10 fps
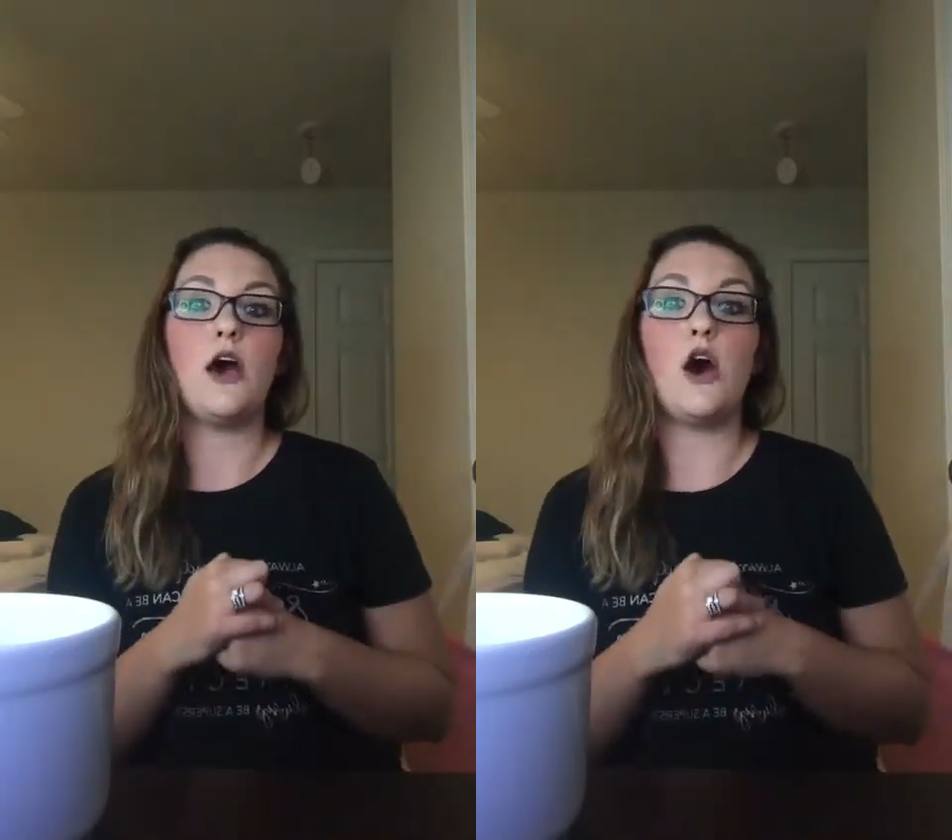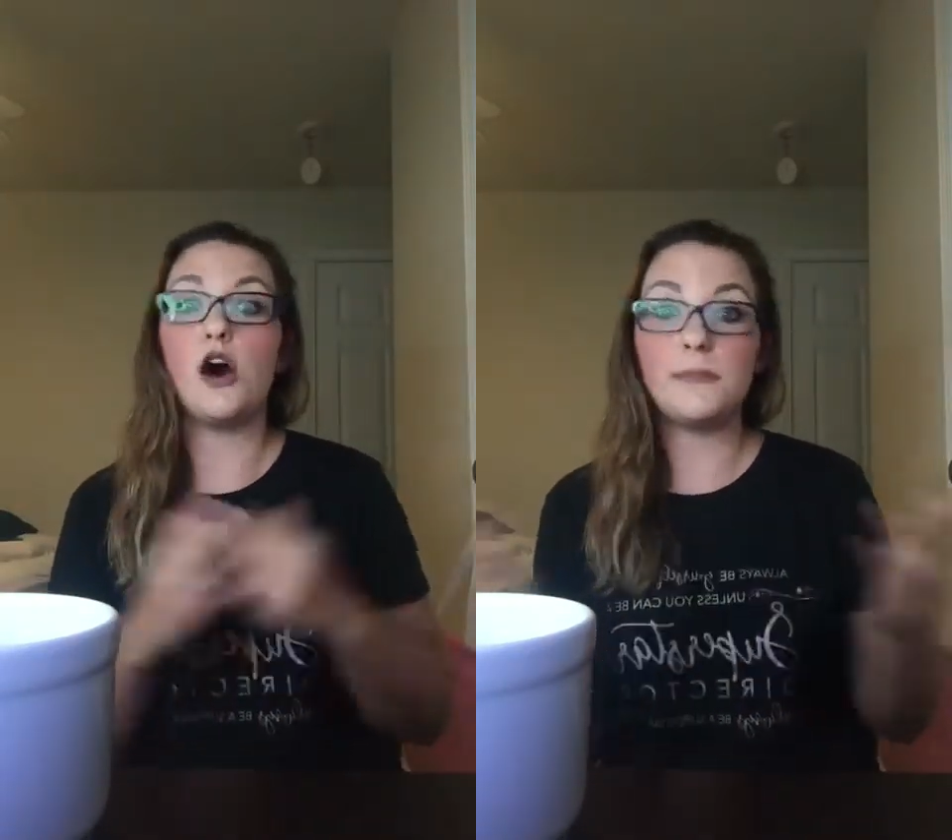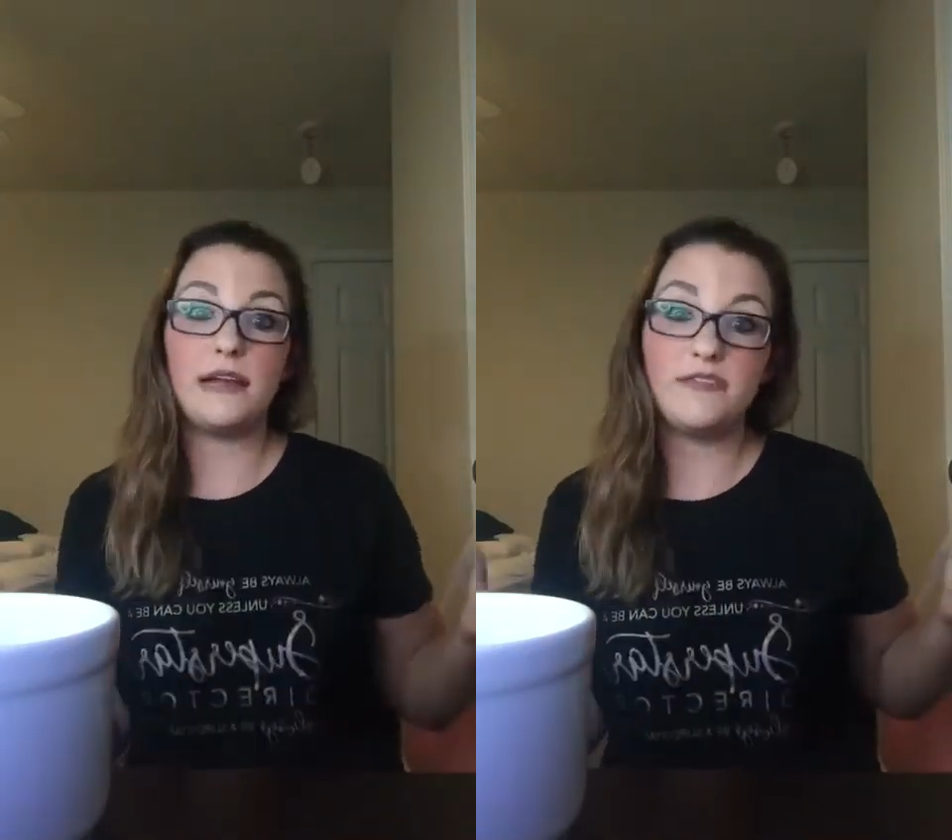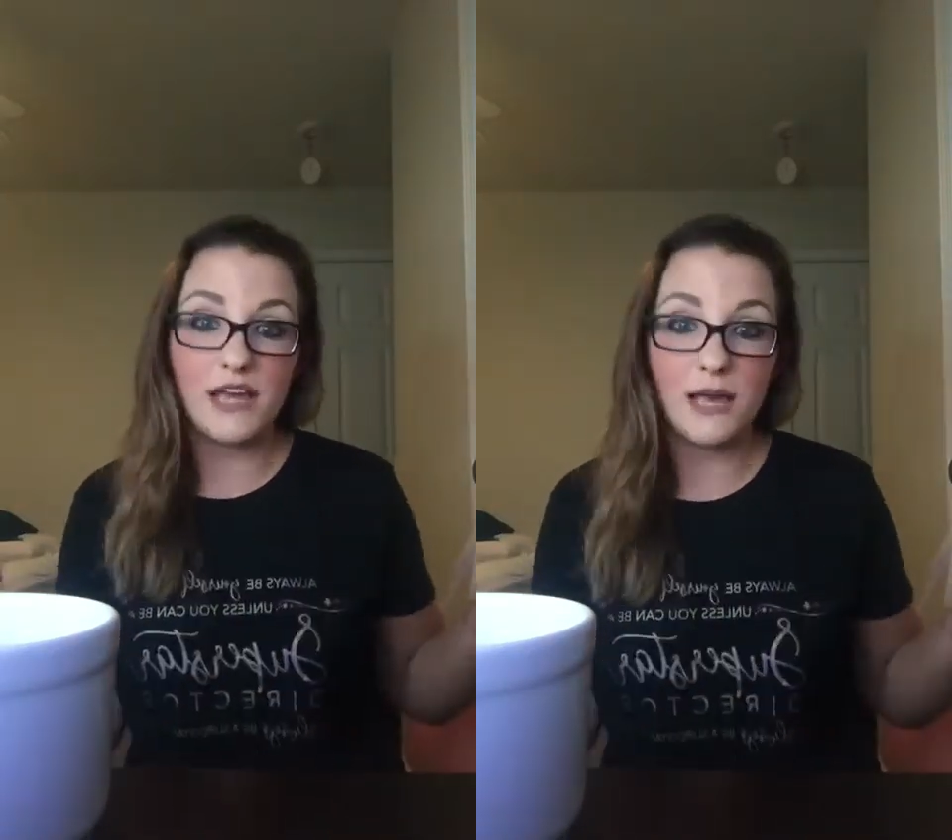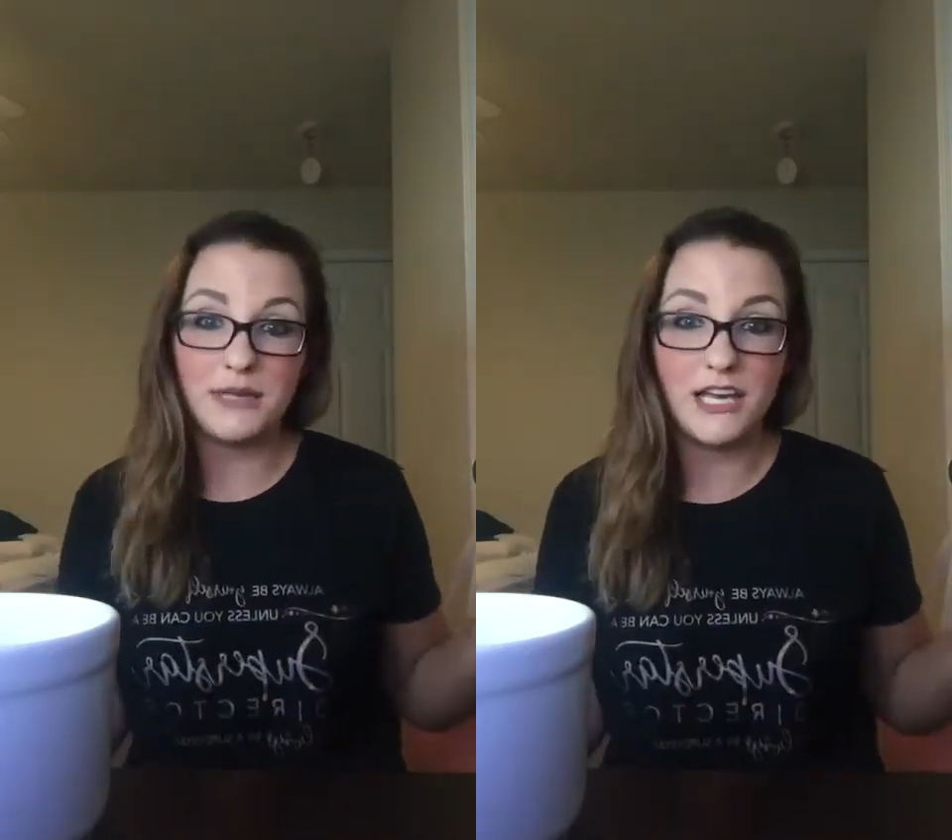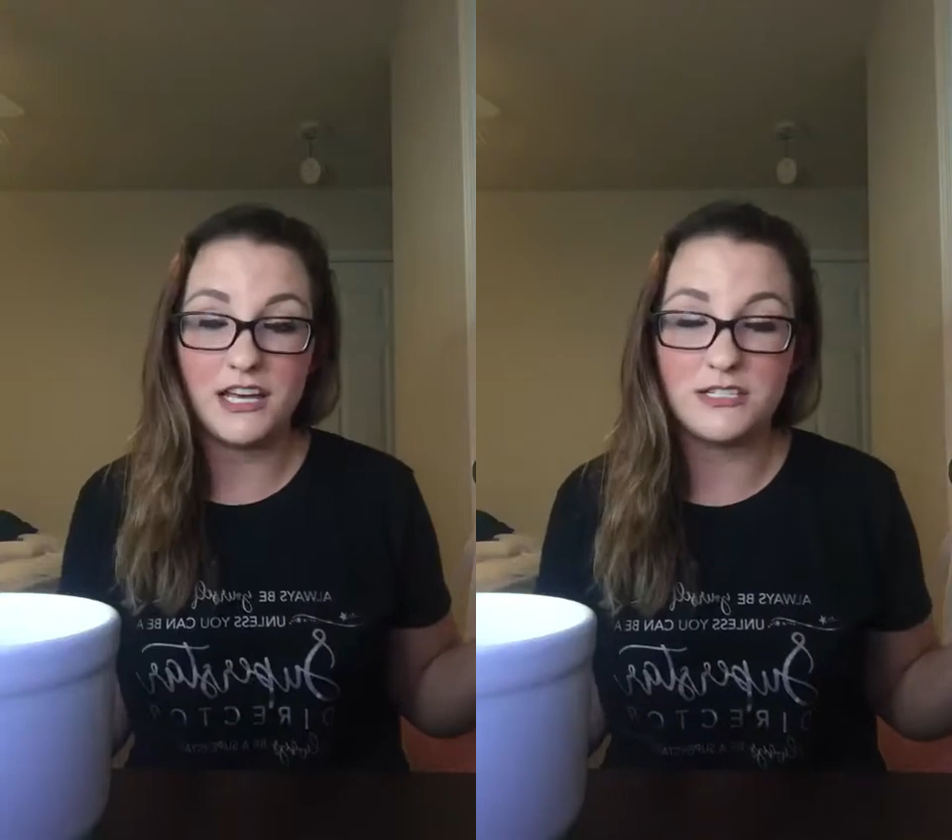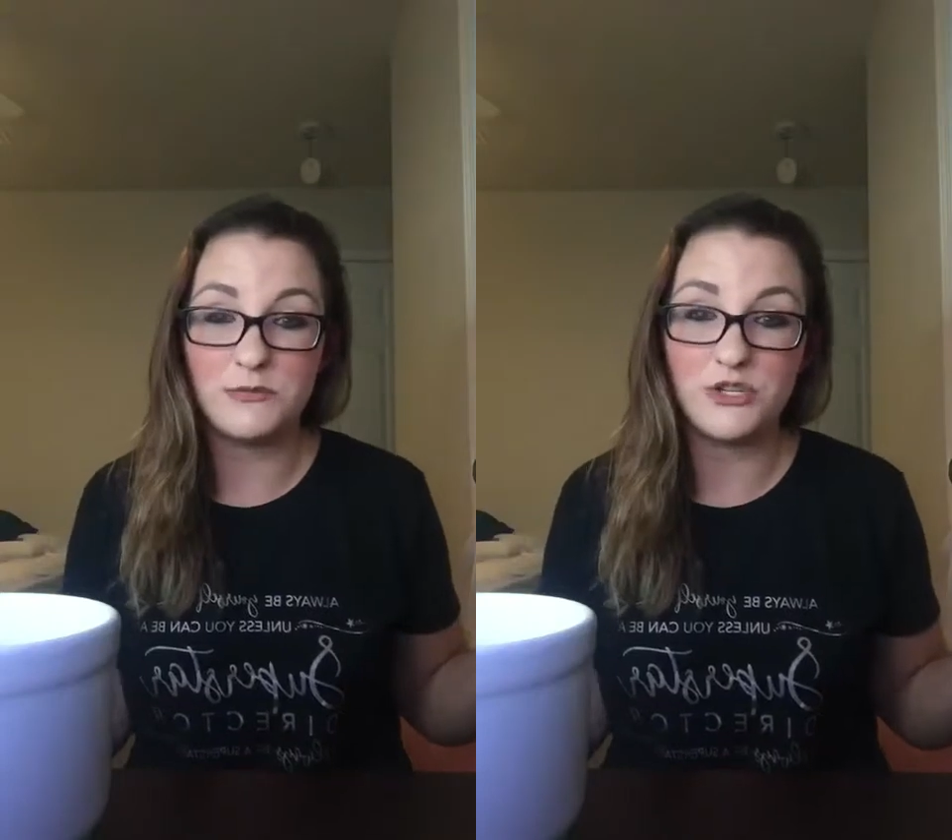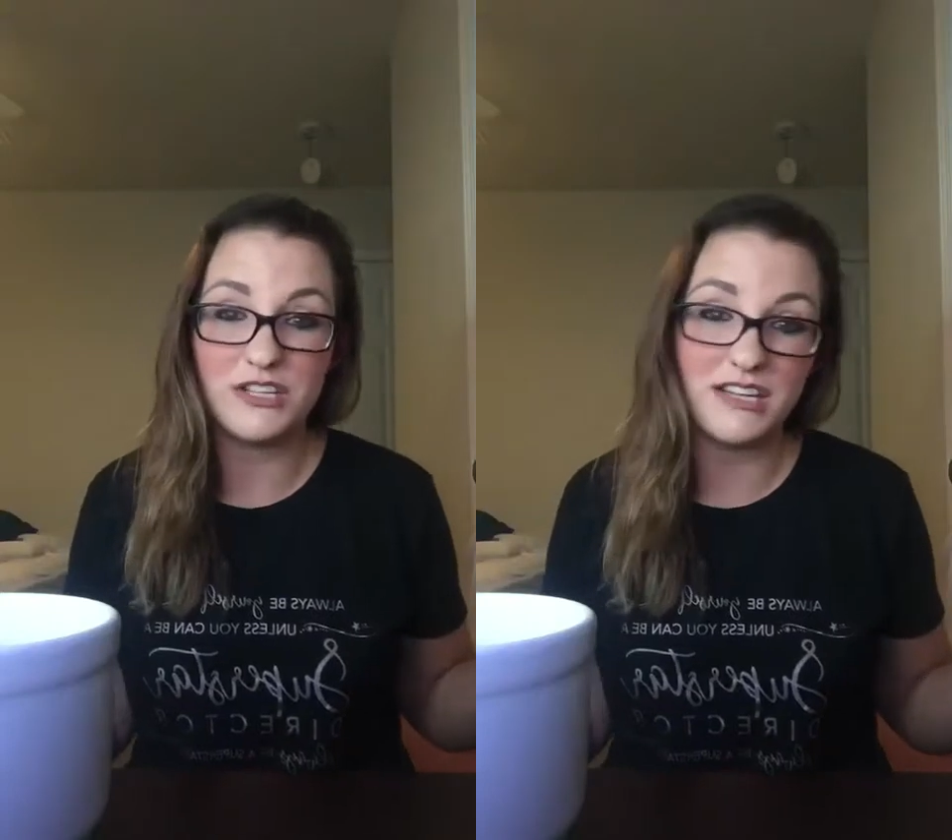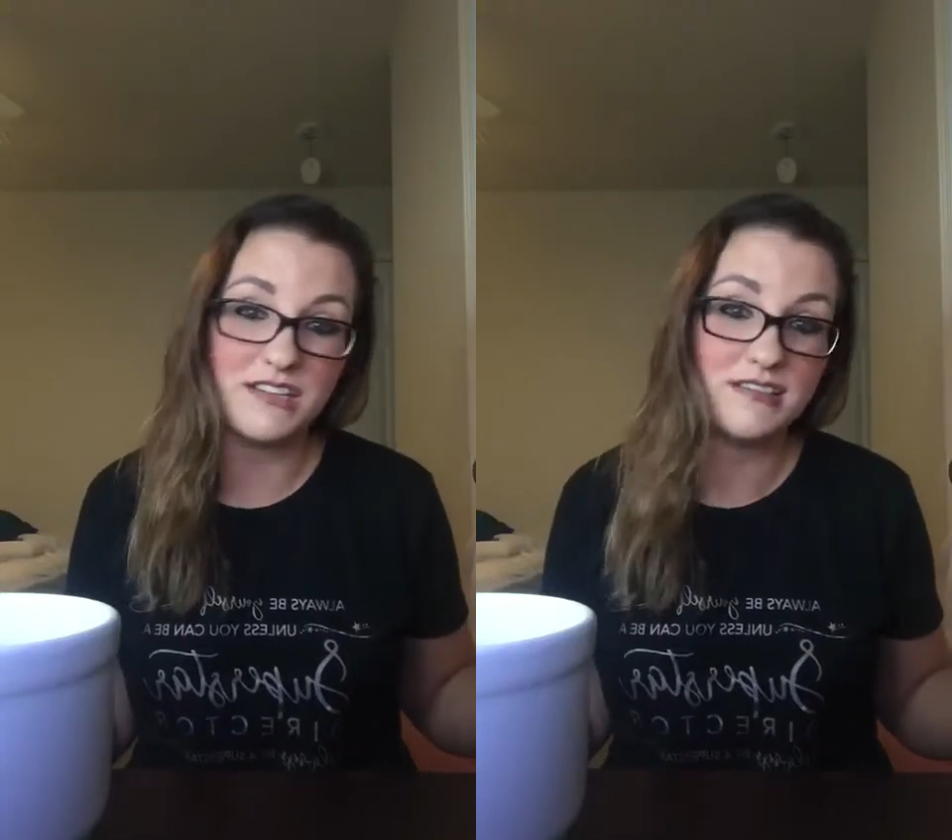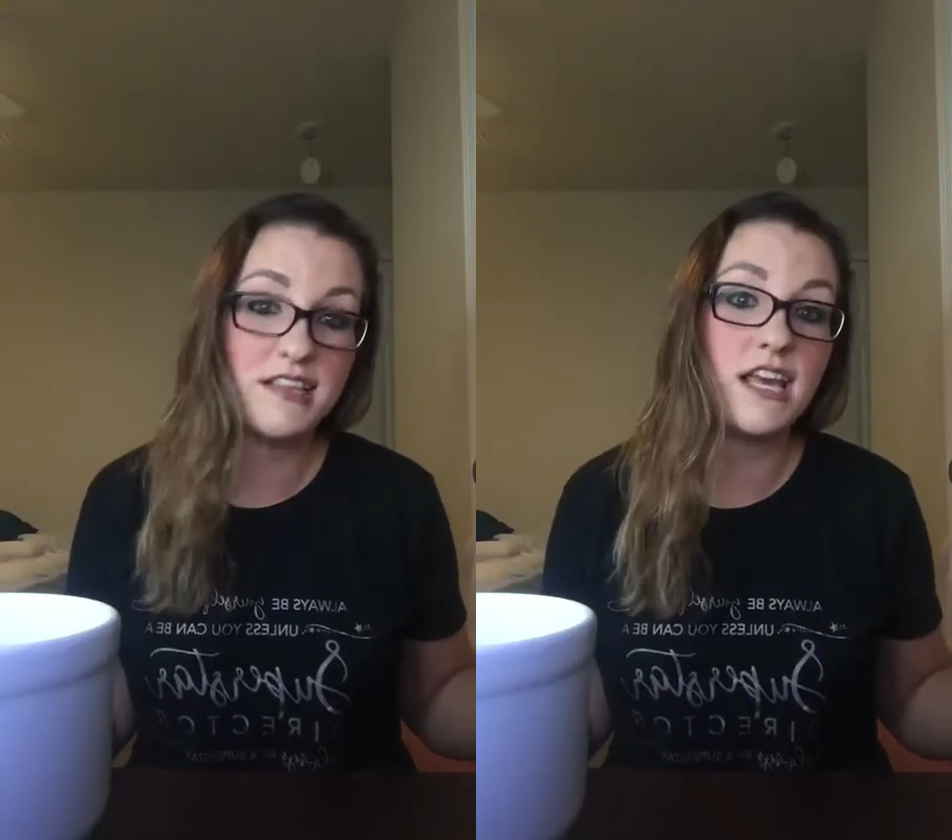all my VIP customers get
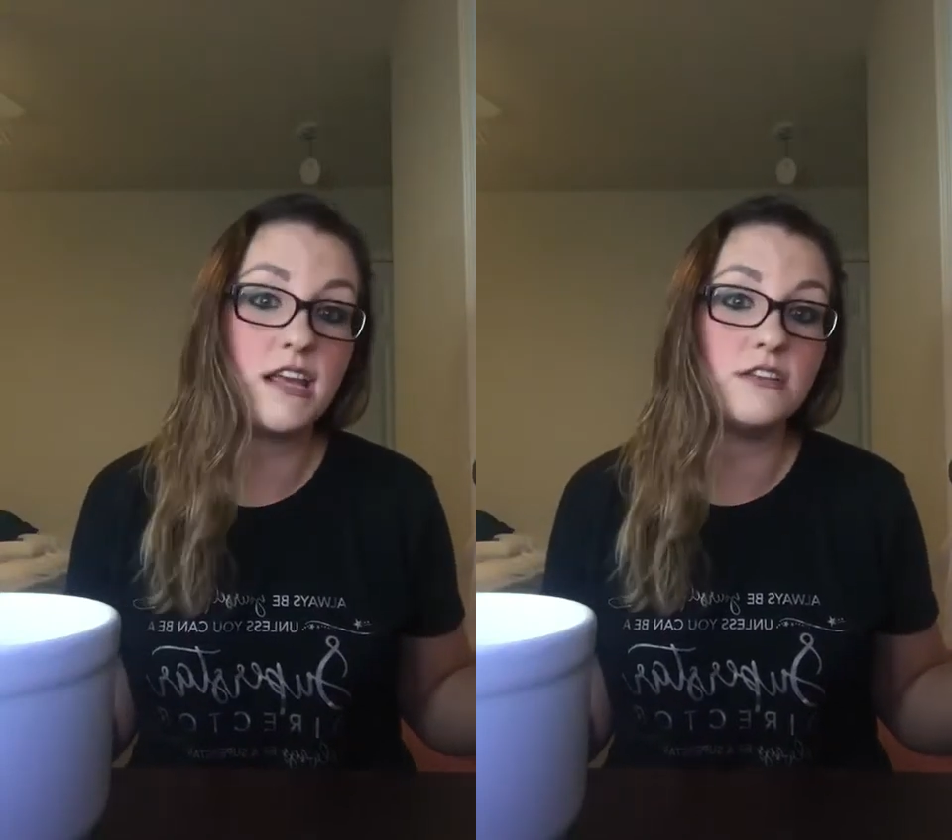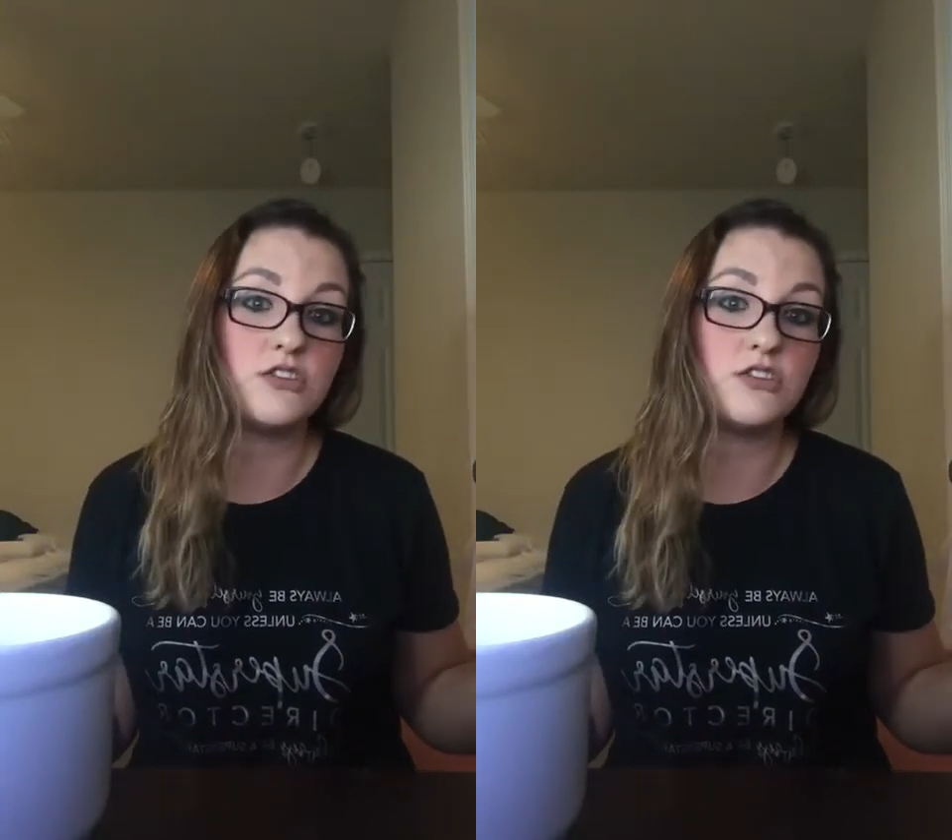to see it.